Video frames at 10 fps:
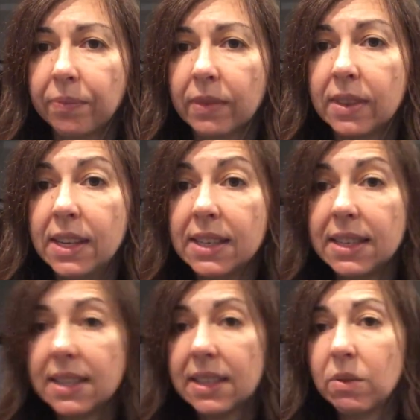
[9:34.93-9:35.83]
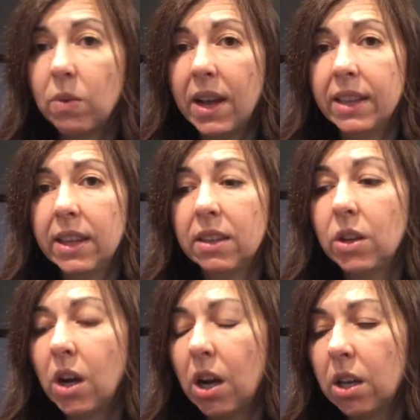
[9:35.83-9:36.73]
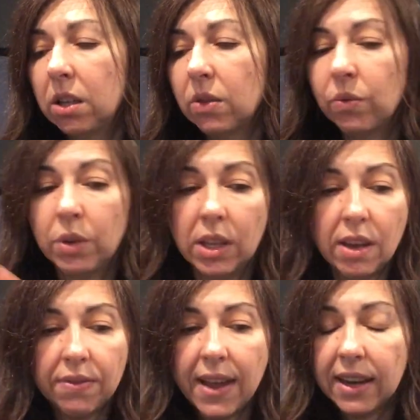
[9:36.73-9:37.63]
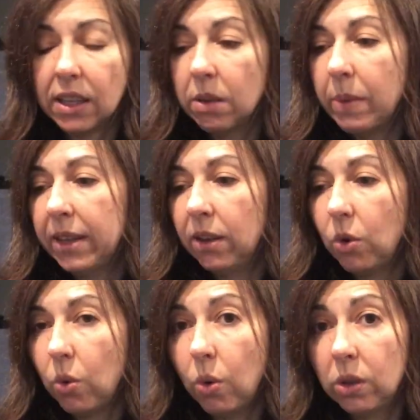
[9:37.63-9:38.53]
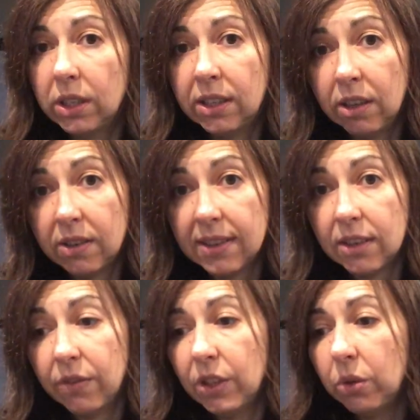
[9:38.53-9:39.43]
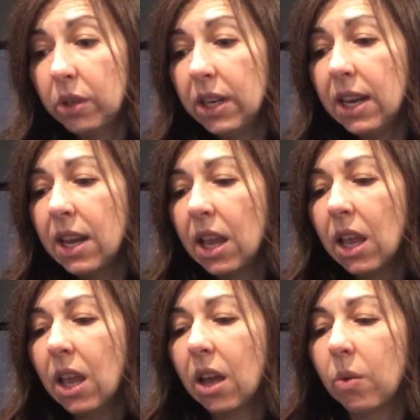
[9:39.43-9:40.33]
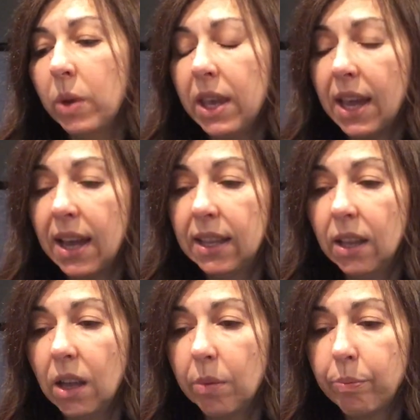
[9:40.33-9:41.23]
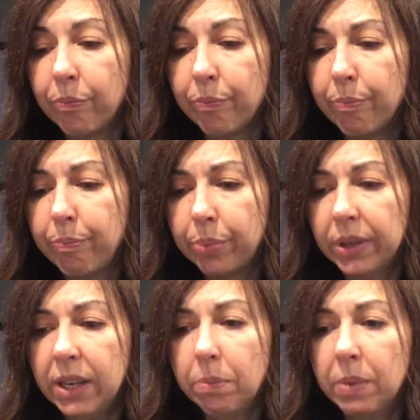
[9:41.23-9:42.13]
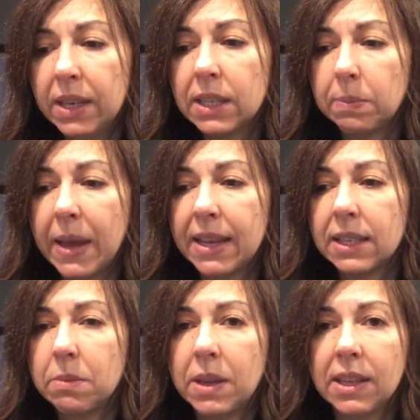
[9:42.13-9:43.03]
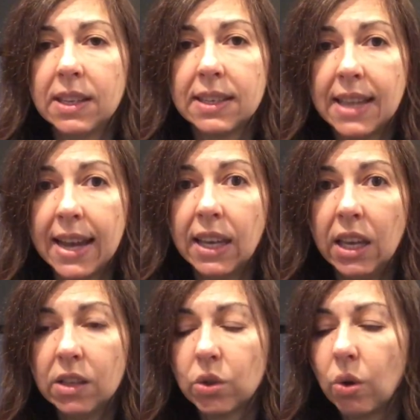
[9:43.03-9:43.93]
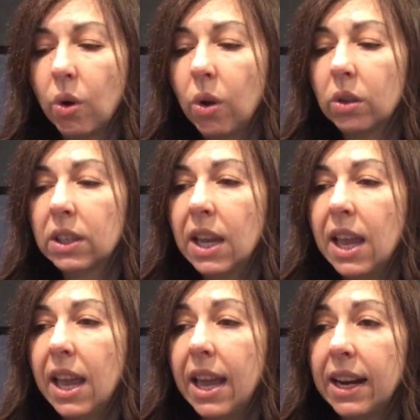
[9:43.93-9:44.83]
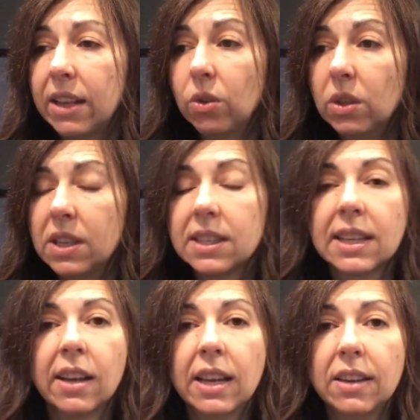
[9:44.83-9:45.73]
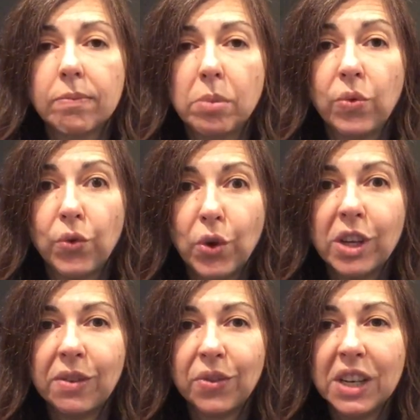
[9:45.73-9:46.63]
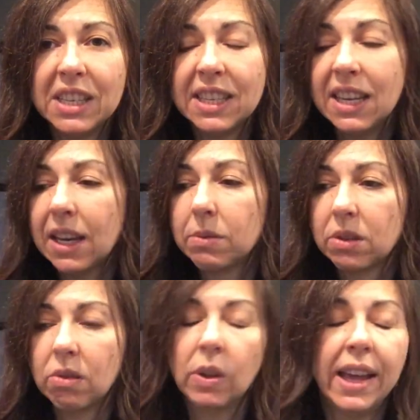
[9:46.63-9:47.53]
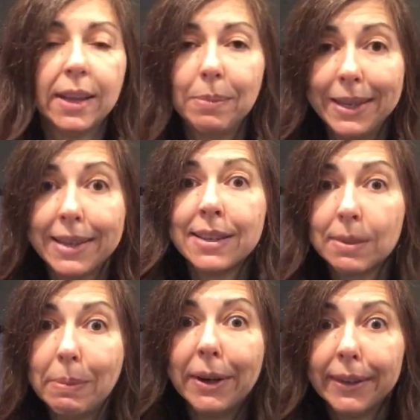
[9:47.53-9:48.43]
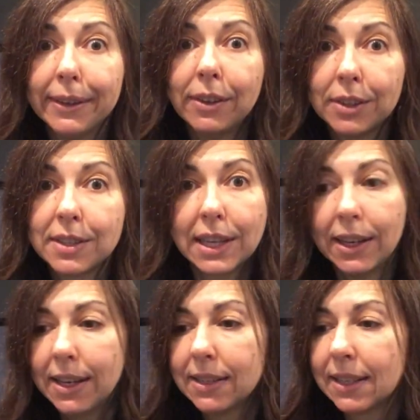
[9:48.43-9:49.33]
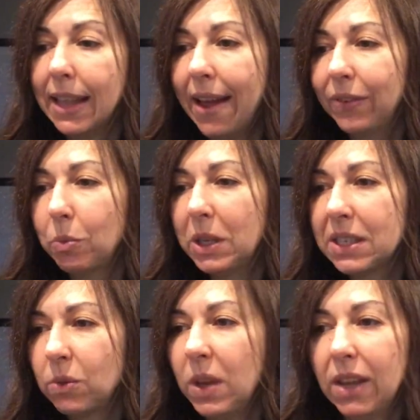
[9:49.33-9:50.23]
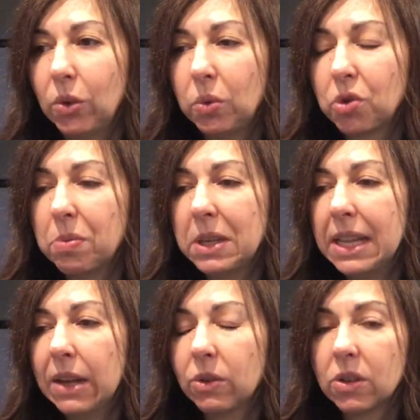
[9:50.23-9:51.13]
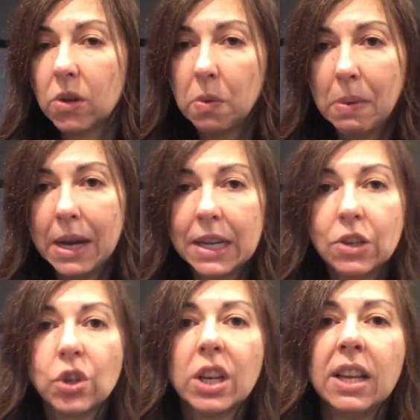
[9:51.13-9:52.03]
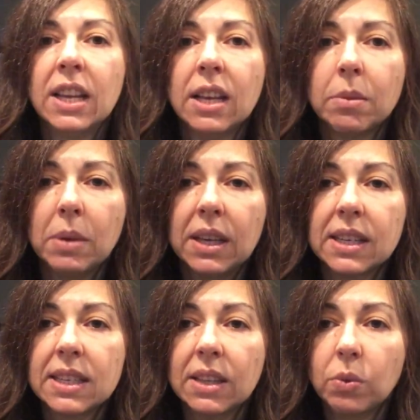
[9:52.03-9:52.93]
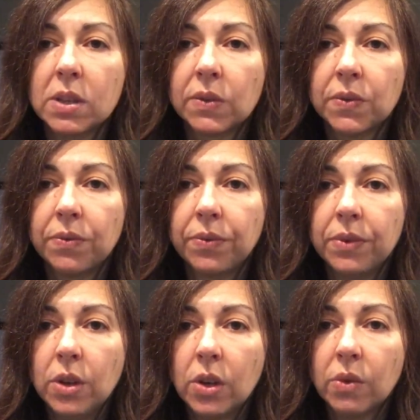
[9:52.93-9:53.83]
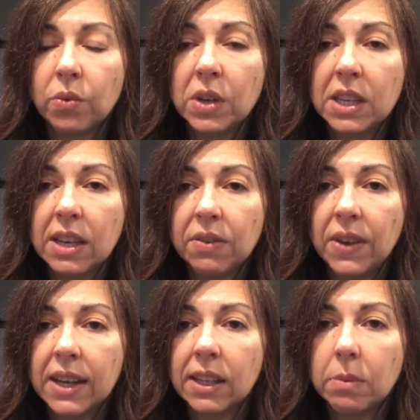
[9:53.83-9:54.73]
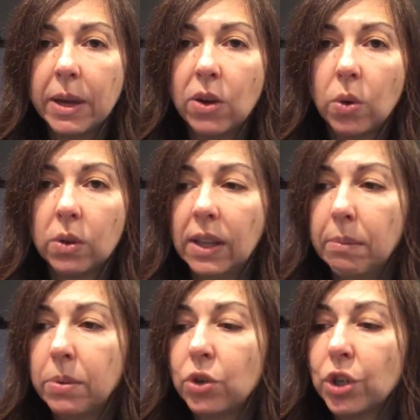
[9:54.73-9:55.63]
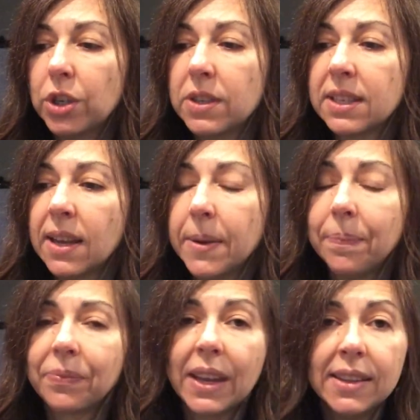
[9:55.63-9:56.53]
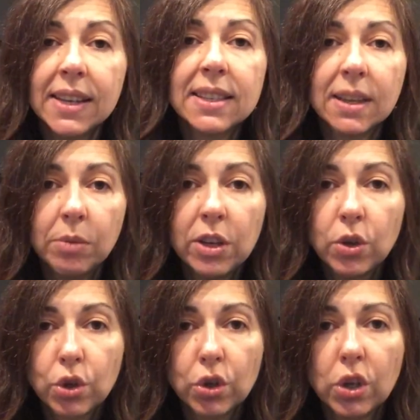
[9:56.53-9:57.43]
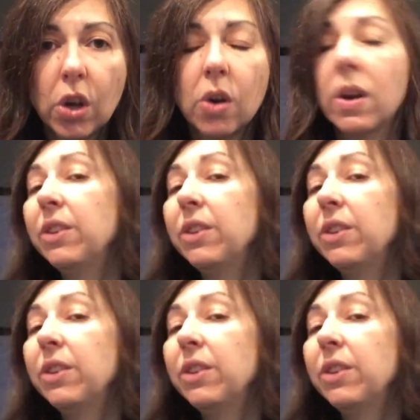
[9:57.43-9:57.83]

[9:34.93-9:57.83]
This is the one that got really affected by the cold in the conservatory. We had a pretty big specimen that's decades old, and I took this cutting before the freezing. I'm so glad, because barely there is cuttings left, because we had to trim it down so much because it was, you know, really affected by cold temperatures. And that's something you should know.